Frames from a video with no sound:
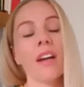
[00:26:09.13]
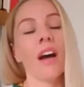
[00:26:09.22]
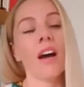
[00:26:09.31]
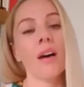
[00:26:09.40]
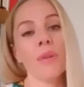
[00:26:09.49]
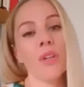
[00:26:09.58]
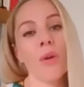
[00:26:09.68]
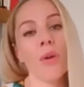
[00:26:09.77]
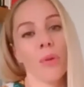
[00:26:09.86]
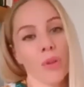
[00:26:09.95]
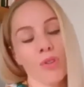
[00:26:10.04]
and know
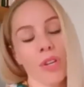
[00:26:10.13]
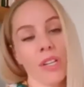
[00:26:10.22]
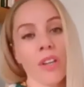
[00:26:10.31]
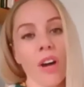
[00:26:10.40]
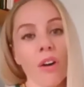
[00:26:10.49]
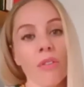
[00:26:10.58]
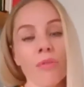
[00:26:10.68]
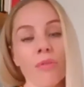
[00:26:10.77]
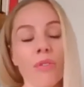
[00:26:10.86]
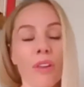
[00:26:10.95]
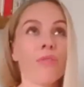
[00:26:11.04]
what the triggers are
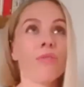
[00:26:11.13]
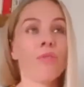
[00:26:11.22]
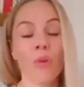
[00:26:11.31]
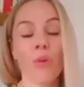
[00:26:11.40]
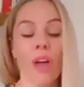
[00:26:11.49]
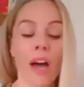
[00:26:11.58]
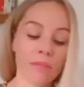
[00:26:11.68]
for that.